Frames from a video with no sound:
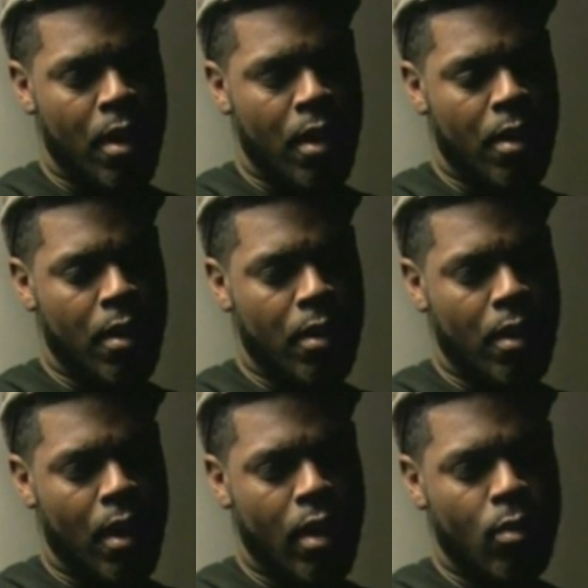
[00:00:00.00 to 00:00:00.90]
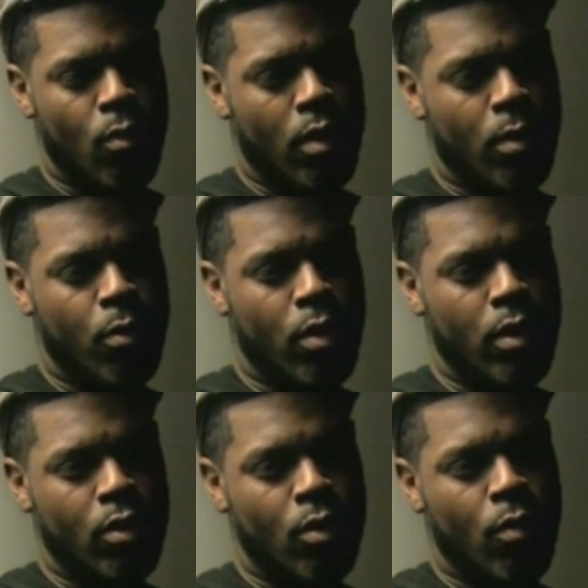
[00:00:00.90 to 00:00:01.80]
And I didn't want to put
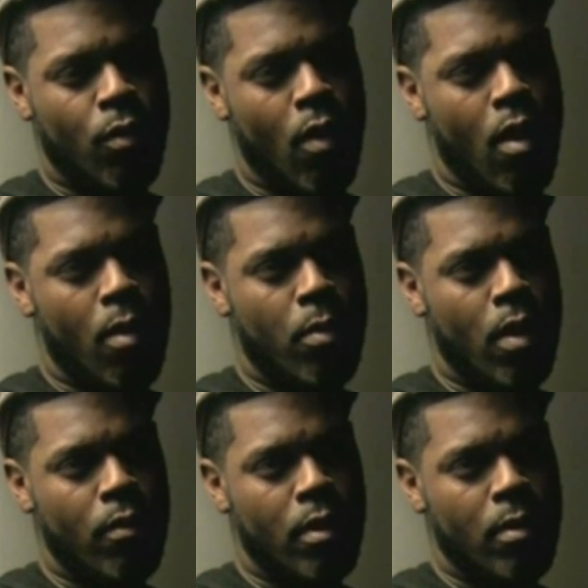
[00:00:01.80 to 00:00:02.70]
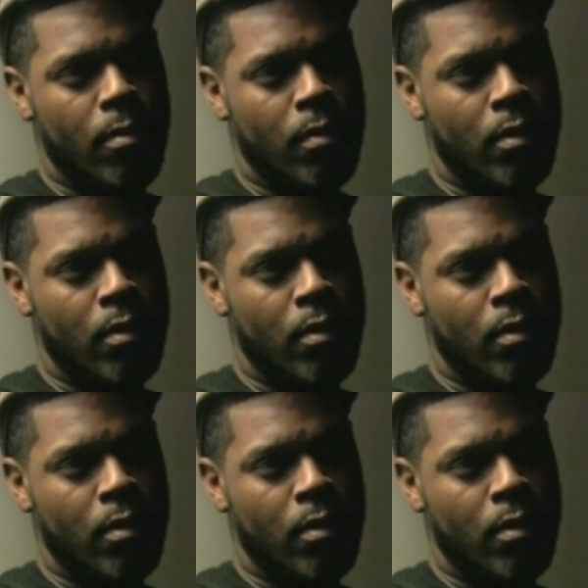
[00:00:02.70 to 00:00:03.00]
it too far above them.